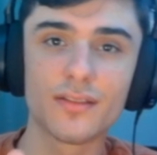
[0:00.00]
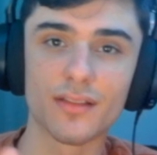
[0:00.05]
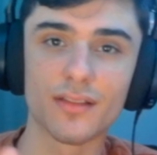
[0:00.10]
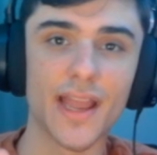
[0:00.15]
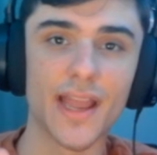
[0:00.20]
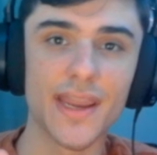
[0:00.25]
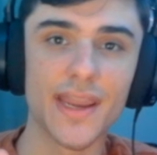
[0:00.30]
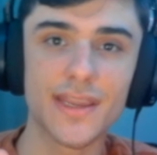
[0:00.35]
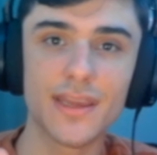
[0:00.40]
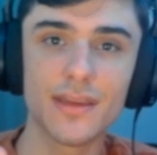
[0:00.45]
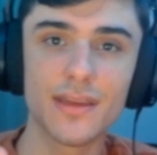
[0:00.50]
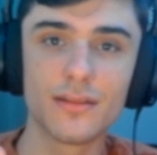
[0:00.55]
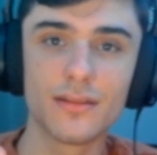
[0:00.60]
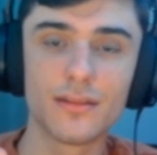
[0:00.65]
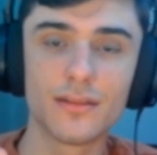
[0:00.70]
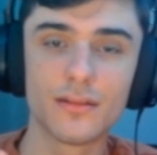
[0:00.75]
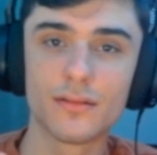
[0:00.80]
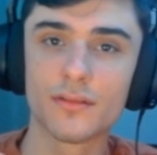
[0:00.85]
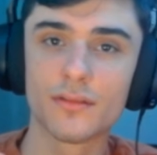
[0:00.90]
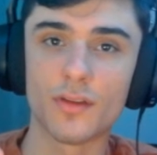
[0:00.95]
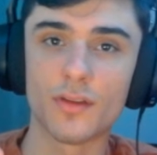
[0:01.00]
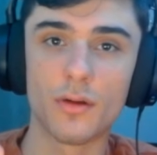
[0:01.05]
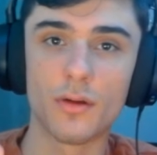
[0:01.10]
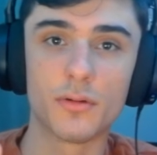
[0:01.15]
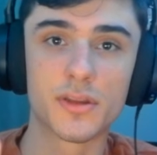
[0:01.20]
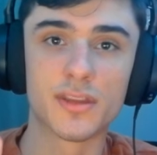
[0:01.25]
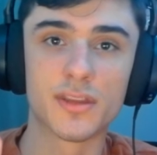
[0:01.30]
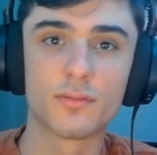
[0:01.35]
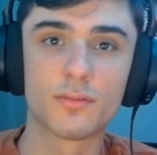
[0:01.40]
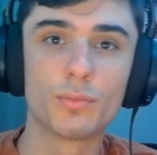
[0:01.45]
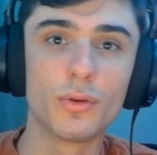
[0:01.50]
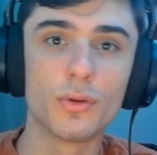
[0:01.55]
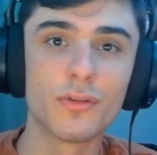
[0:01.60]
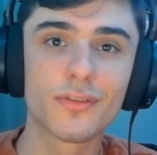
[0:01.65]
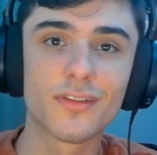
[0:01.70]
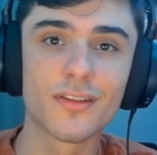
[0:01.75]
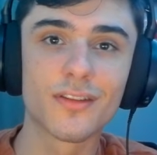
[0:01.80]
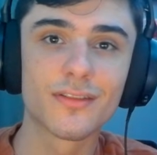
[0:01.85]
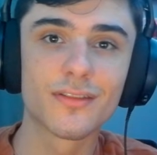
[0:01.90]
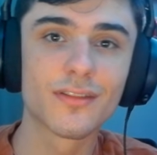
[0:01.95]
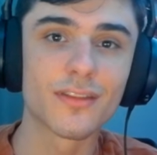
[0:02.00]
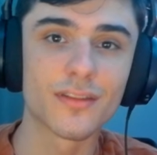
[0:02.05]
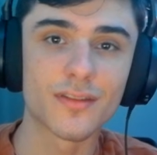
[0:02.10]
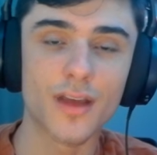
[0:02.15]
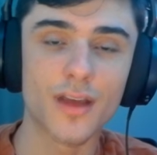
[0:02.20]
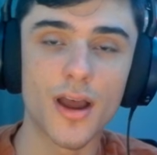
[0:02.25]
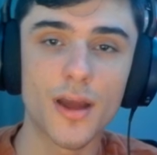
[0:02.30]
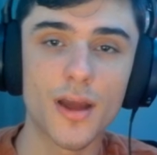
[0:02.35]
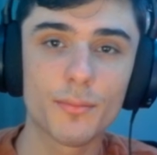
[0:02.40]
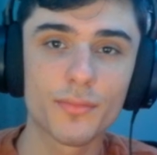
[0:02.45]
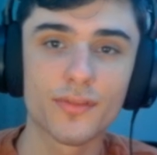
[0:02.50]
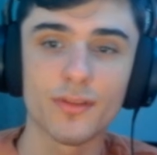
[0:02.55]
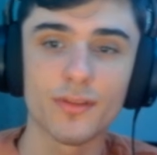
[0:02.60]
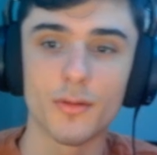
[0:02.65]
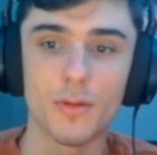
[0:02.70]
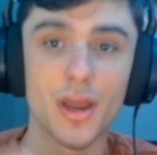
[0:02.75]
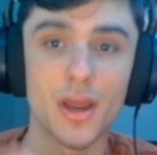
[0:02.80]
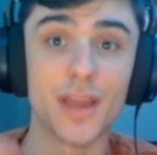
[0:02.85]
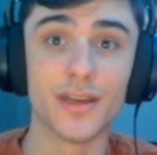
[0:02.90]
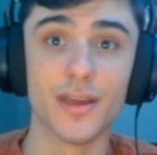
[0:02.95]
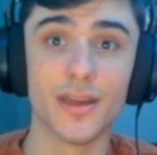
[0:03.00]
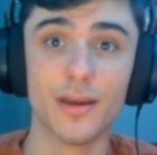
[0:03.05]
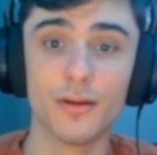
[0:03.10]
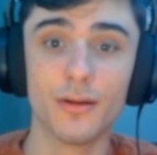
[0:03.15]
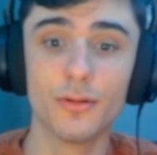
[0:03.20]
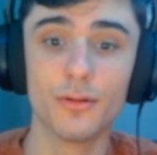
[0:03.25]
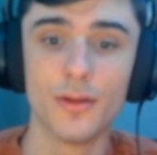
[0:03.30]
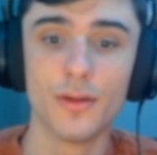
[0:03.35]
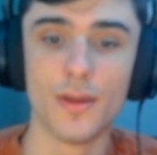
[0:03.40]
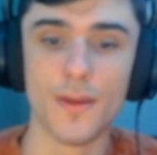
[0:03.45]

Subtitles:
like it so it gets boosted to the top so I know.